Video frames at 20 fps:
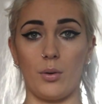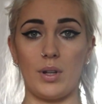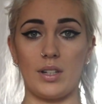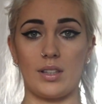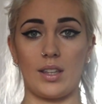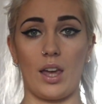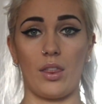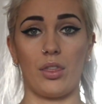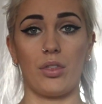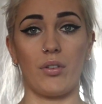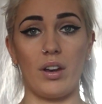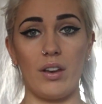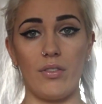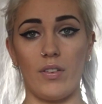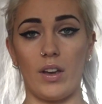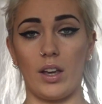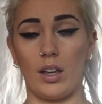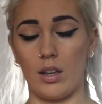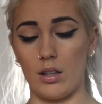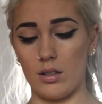always get 3
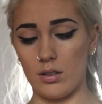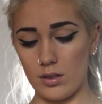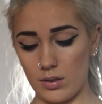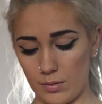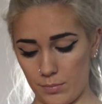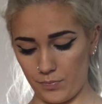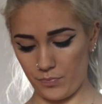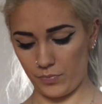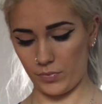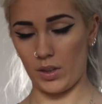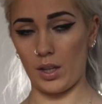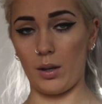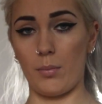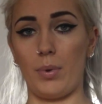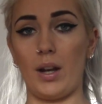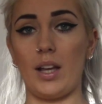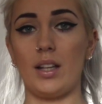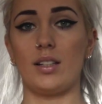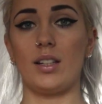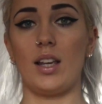fingers,
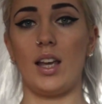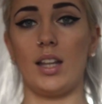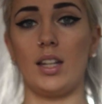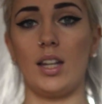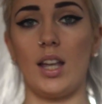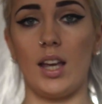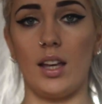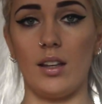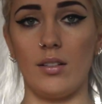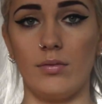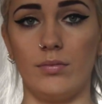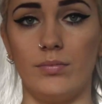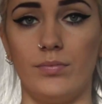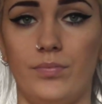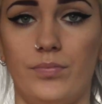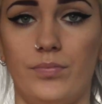place it in here,